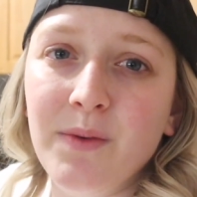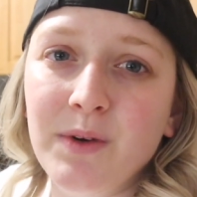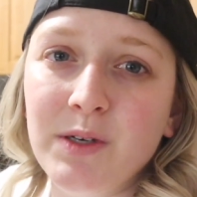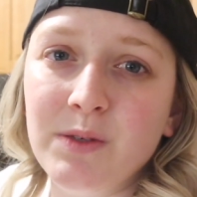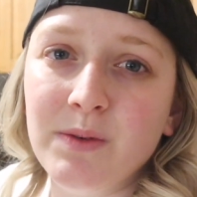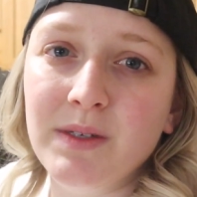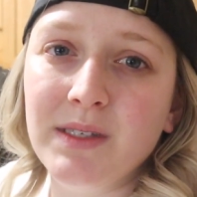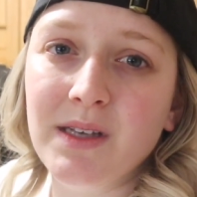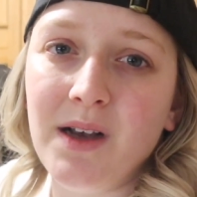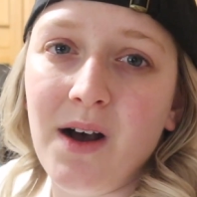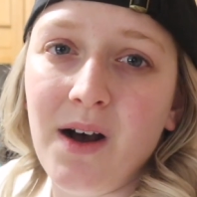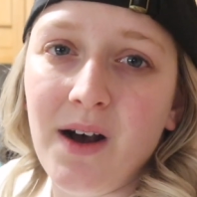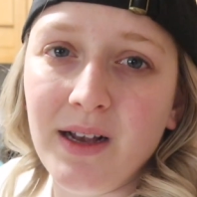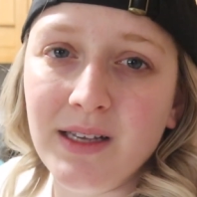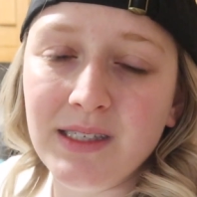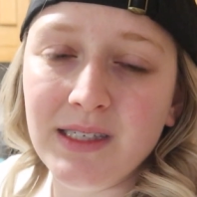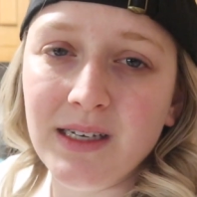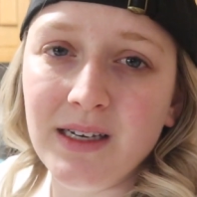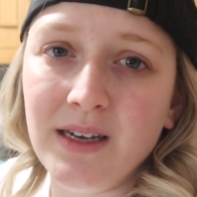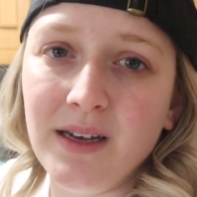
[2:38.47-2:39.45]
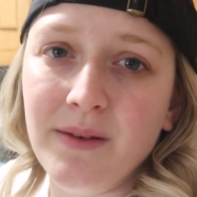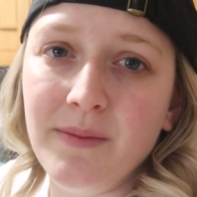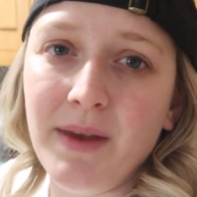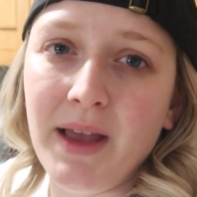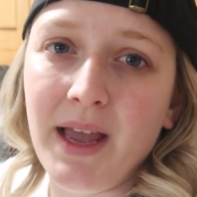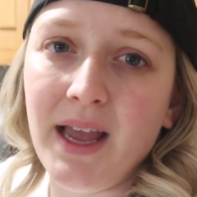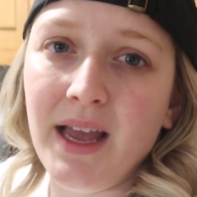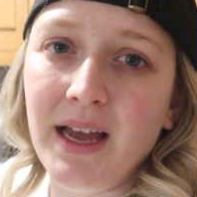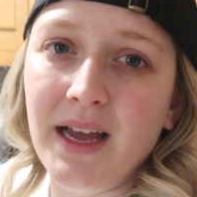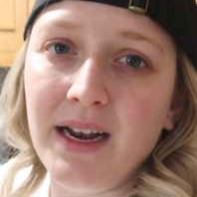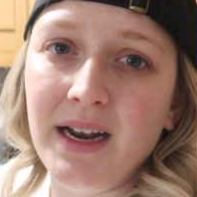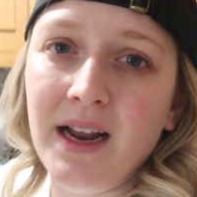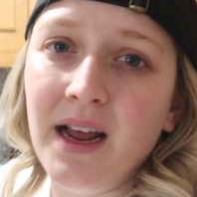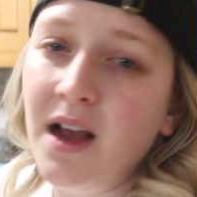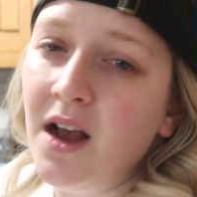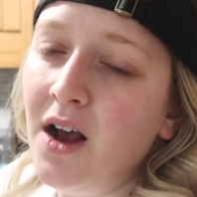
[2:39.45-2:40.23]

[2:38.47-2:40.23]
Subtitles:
which was awesome, and